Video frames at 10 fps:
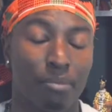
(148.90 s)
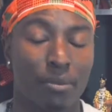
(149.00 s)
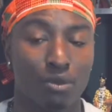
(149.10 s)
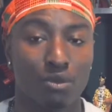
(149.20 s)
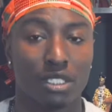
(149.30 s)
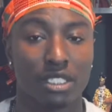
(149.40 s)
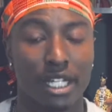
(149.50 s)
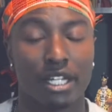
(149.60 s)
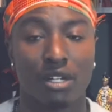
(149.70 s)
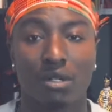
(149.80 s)
people will
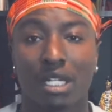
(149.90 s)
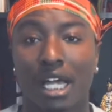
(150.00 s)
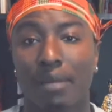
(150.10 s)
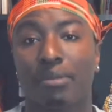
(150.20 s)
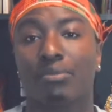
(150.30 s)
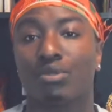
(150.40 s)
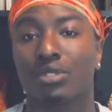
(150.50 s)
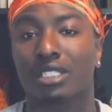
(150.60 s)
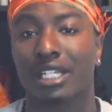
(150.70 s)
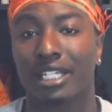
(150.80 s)
say no, a lot of people
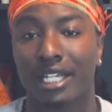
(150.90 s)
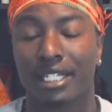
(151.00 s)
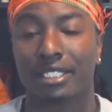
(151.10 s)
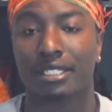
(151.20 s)
will say yes.